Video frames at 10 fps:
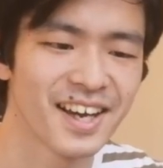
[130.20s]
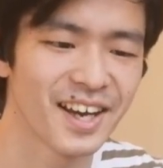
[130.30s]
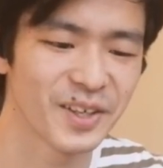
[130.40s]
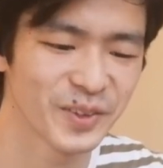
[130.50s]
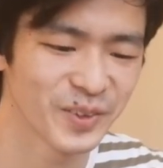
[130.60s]
I
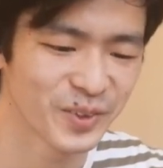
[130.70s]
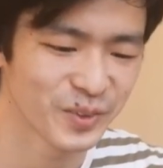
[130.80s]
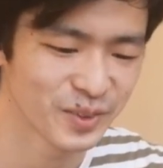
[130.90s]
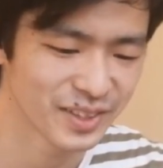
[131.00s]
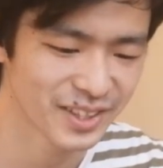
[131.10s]
don't
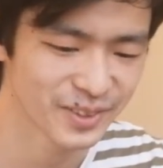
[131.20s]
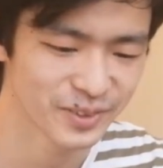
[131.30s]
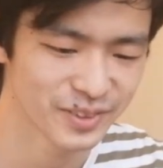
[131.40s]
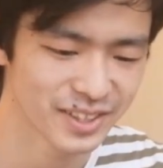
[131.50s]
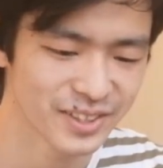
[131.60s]
know. I
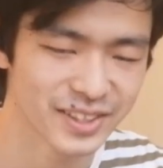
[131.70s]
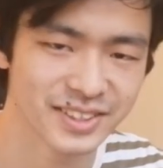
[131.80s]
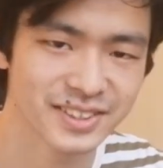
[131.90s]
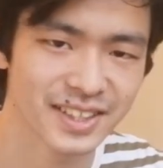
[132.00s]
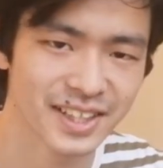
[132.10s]
don't
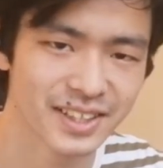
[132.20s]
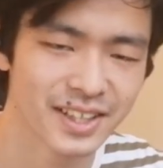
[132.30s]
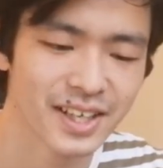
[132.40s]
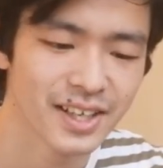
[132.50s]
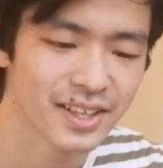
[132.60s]
understand.
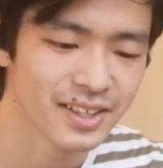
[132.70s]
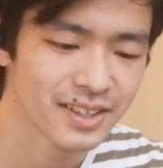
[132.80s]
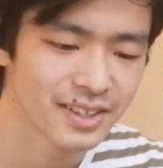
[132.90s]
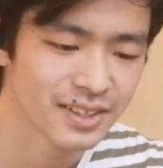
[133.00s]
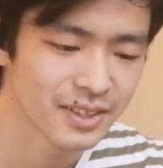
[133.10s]

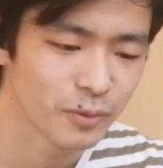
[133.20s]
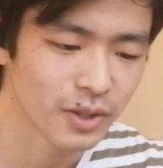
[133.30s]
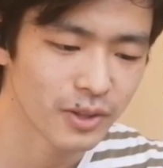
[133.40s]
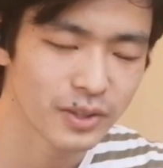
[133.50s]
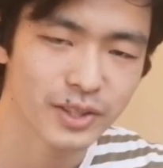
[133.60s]

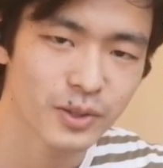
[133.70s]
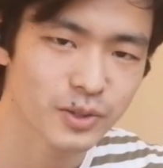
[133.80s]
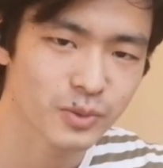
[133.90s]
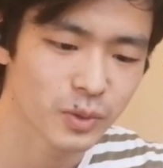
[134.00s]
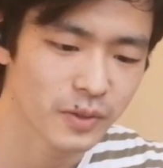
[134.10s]
Well, he
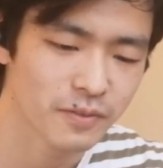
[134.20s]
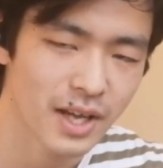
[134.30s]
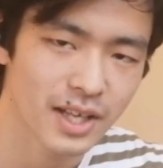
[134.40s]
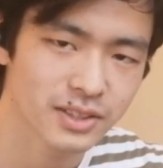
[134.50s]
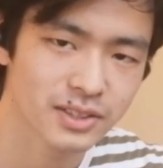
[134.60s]
talks really
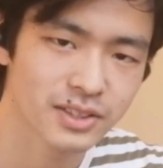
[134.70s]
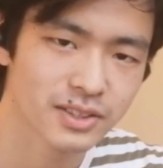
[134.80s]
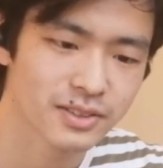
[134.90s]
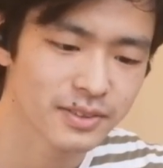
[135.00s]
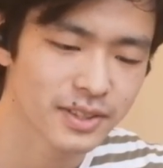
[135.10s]
fast.
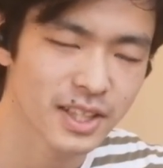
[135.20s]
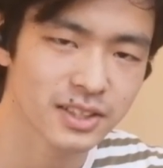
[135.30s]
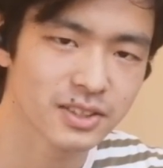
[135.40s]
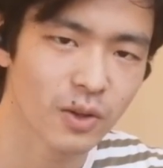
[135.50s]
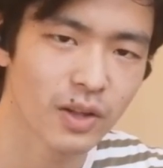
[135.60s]

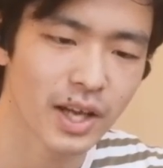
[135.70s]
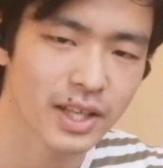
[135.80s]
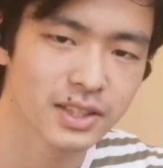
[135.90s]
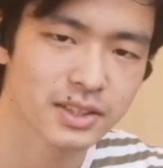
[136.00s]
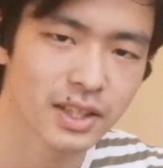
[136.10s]
That's all I
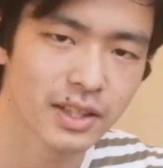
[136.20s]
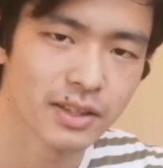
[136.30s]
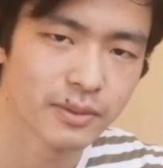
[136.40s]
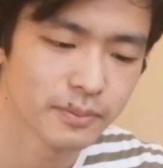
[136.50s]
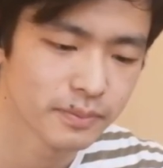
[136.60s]
can say.
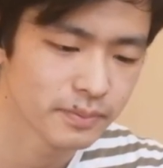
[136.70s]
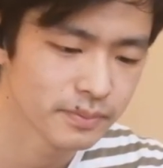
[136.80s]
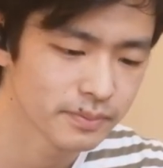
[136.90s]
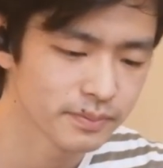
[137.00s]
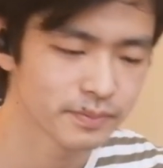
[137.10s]

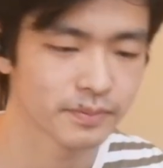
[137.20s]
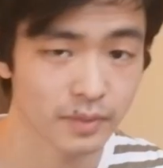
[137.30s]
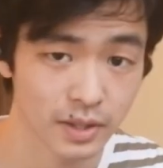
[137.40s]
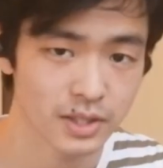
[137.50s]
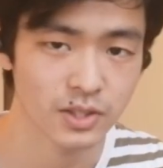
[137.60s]

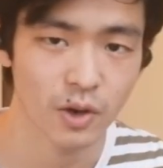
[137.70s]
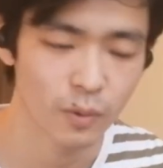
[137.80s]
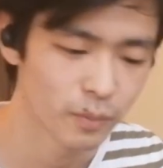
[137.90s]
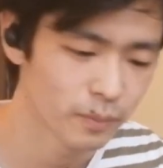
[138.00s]
Let's go.